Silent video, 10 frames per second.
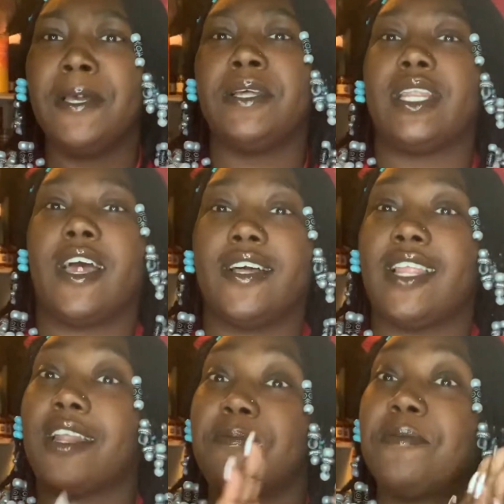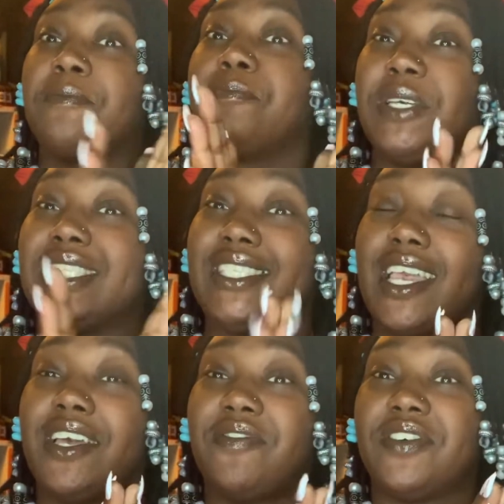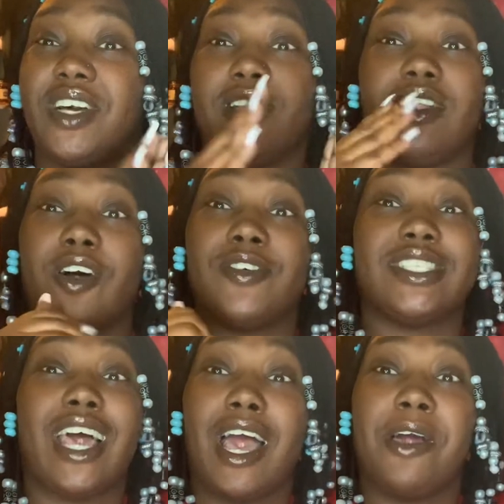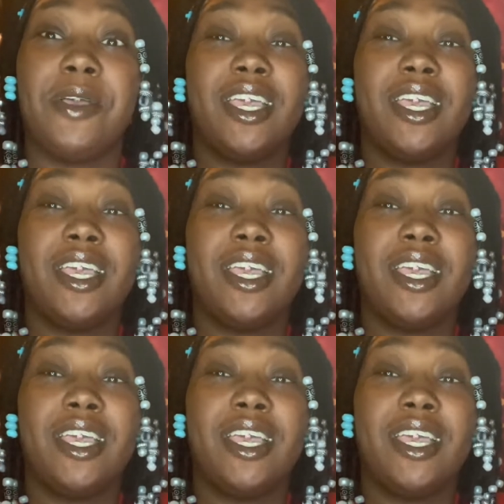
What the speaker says: Now, a lot of people been saying for a long time